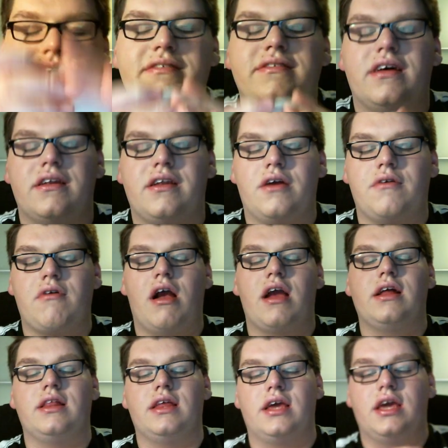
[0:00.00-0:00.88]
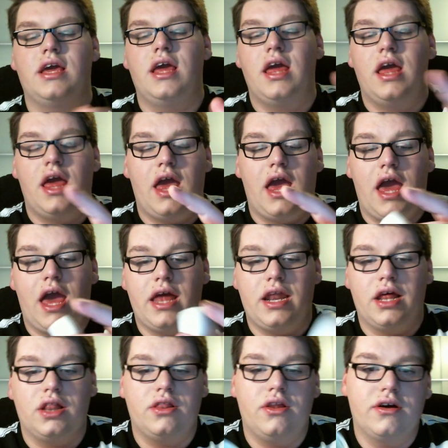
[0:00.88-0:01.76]
Sunday Riley, and
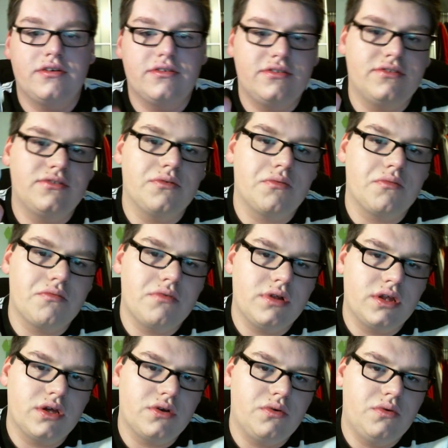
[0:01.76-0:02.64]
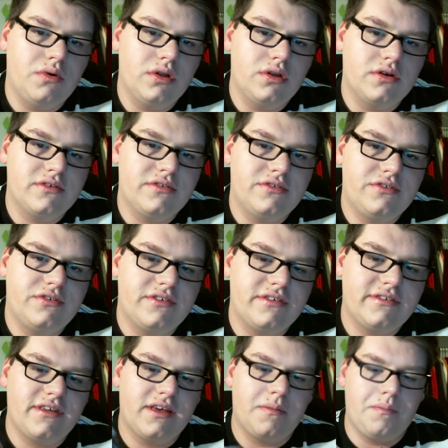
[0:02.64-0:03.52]
it looks really cool. It looks
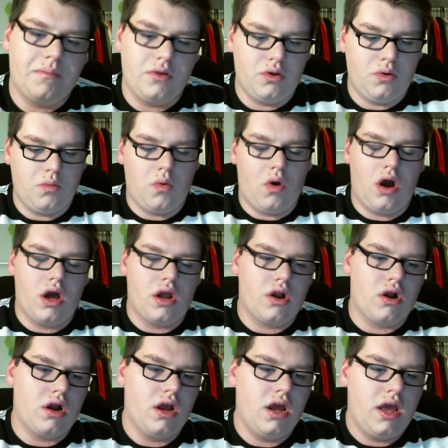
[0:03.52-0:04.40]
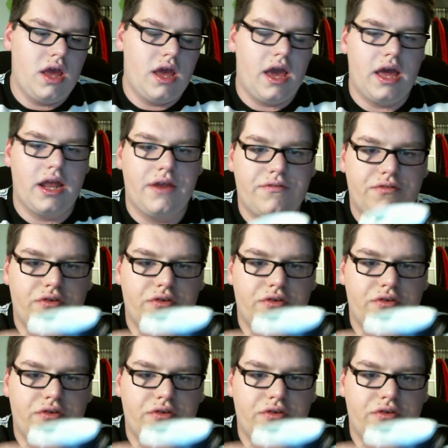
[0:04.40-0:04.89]
just like blue water, and if